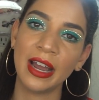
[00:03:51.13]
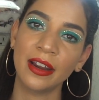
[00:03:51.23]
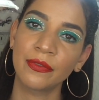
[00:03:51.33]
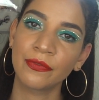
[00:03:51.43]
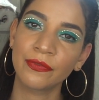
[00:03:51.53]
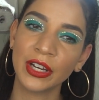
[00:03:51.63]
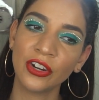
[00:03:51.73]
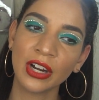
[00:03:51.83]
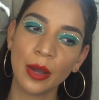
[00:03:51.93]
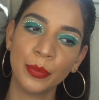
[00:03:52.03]
I
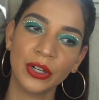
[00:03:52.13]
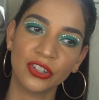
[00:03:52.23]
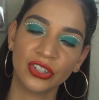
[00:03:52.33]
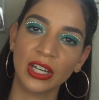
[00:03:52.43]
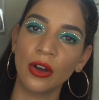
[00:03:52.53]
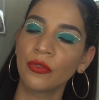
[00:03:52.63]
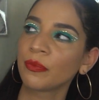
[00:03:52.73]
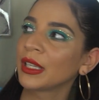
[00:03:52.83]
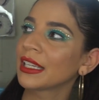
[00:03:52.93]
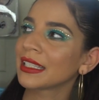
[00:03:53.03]
figured I'll put a
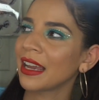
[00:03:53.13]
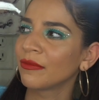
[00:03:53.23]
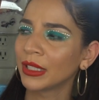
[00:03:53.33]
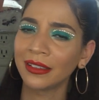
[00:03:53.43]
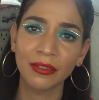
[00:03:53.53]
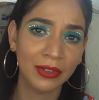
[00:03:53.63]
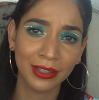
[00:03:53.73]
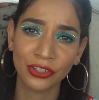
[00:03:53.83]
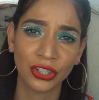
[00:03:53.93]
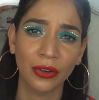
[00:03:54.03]
shelf because I've been
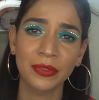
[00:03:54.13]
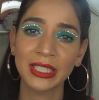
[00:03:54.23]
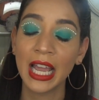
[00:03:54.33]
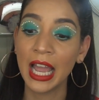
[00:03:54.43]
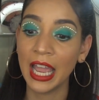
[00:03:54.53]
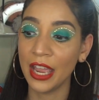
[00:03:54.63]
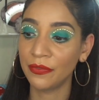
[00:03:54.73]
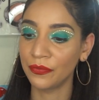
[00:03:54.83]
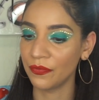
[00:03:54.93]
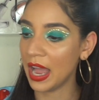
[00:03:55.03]
loving shelves. If